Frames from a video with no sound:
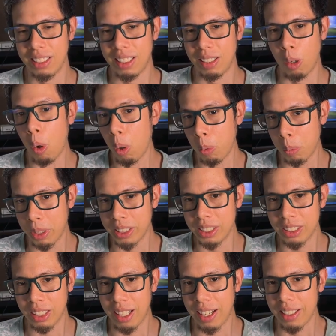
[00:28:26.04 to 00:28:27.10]
always,
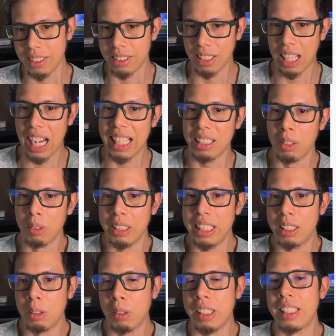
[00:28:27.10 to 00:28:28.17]
and I don't need
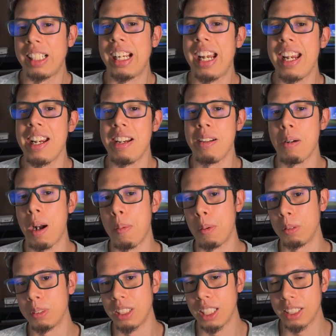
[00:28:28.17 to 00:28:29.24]
to care
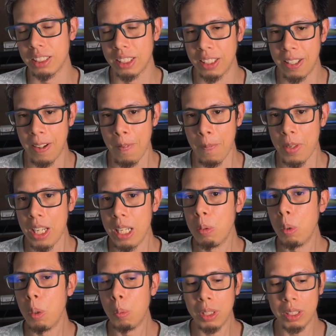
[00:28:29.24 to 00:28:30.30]
about that. If we
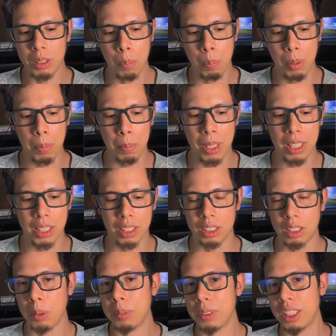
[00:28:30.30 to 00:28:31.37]
want to implement
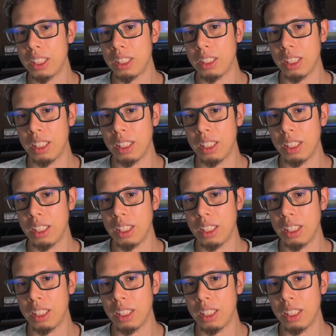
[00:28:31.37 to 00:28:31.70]
something